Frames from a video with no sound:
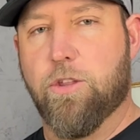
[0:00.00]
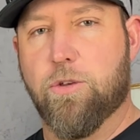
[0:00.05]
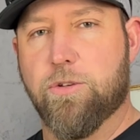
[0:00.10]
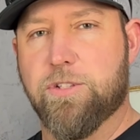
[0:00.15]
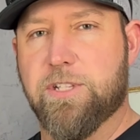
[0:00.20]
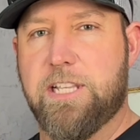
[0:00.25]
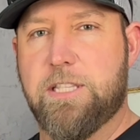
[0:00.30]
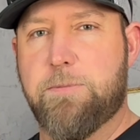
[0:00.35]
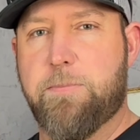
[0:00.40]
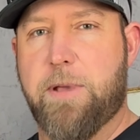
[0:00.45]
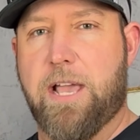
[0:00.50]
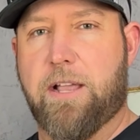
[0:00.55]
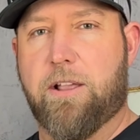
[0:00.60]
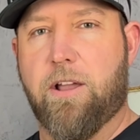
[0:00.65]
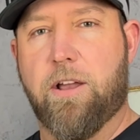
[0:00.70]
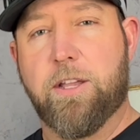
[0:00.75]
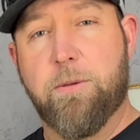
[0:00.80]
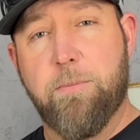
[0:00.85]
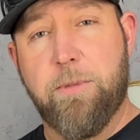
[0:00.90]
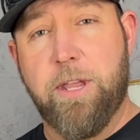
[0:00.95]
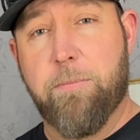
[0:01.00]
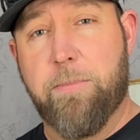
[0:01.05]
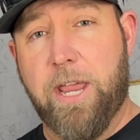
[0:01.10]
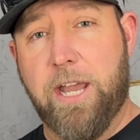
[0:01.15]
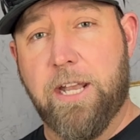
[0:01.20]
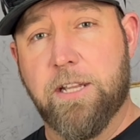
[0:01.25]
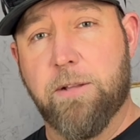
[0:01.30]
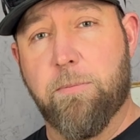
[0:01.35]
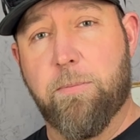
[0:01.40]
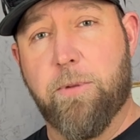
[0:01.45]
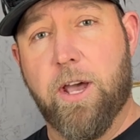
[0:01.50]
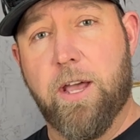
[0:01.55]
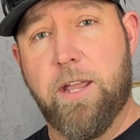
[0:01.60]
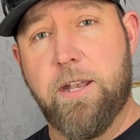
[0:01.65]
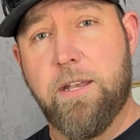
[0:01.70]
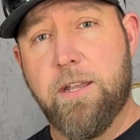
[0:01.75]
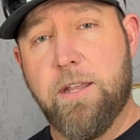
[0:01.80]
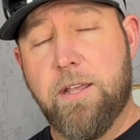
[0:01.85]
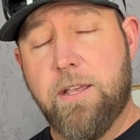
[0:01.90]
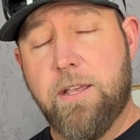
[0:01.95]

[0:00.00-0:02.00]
those lids back on can be a pain in the butt.